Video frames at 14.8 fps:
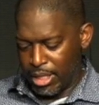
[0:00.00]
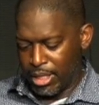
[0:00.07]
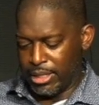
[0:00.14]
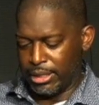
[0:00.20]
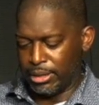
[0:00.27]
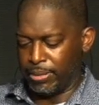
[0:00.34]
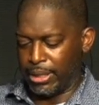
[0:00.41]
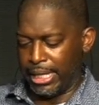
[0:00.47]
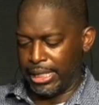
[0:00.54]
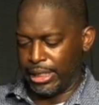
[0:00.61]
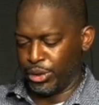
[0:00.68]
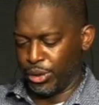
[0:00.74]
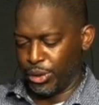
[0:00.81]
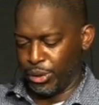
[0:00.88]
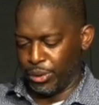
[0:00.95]
This is what I need
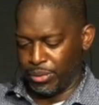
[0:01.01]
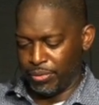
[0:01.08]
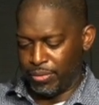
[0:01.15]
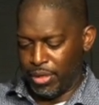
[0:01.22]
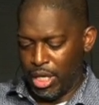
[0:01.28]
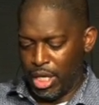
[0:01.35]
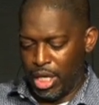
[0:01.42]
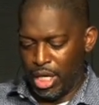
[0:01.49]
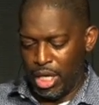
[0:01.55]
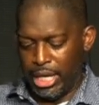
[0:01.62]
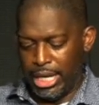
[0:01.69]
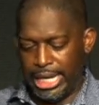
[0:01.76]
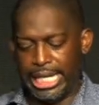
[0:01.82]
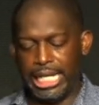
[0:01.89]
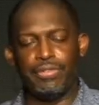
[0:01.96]
you to do.
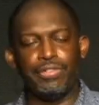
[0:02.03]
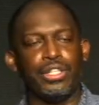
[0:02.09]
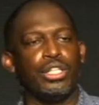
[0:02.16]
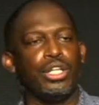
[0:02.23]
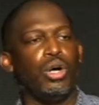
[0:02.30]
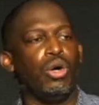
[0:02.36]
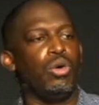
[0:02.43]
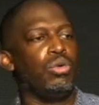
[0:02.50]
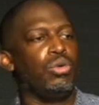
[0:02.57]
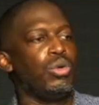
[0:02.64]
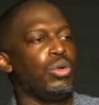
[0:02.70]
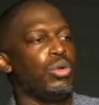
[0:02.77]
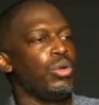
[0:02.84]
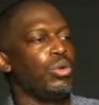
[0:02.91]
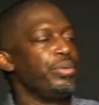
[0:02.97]
Even though
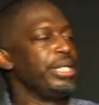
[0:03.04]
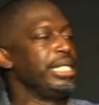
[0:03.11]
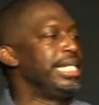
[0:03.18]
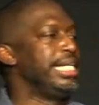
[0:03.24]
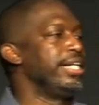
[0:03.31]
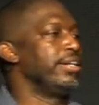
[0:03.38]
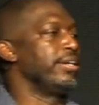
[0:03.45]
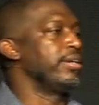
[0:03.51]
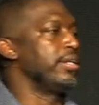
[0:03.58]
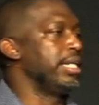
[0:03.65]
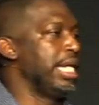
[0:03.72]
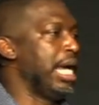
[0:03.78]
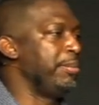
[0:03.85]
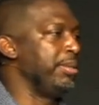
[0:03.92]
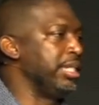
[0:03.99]
we here,
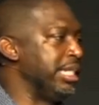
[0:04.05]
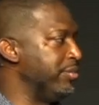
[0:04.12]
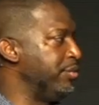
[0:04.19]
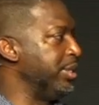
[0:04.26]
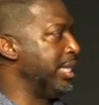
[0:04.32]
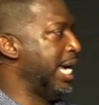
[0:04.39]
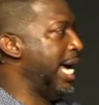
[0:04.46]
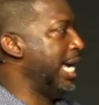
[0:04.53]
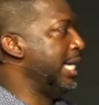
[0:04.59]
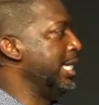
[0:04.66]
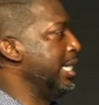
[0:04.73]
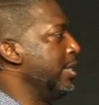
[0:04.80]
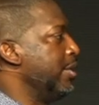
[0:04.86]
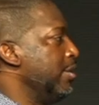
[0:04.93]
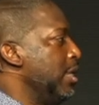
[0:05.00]
and I believe we got
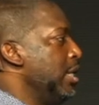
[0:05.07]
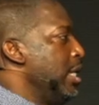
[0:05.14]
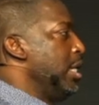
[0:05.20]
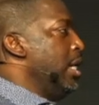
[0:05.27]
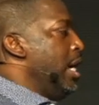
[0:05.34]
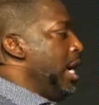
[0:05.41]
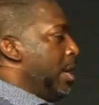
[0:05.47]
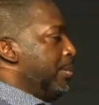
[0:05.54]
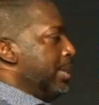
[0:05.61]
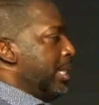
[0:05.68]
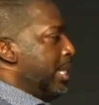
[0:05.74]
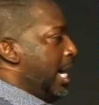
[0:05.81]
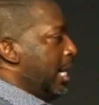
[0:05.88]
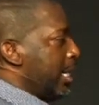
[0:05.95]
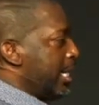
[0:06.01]
here and we
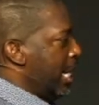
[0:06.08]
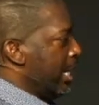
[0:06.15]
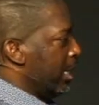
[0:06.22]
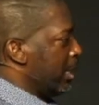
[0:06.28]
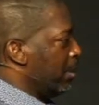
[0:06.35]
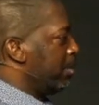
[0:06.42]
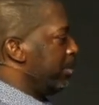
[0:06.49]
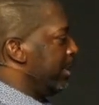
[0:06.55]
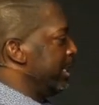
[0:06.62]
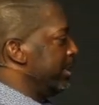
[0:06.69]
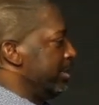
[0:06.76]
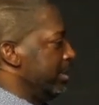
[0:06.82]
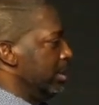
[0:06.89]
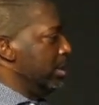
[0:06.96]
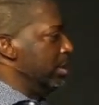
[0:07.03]
got kind of
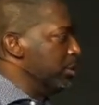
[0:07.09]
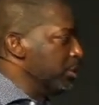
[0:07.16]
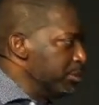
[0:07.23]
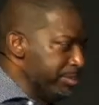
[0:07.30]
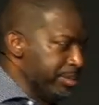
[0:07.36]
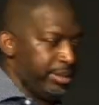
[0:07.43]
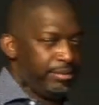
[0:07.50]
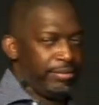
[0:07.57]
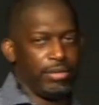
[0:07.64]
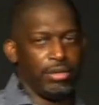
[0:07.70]
complacent a little bit,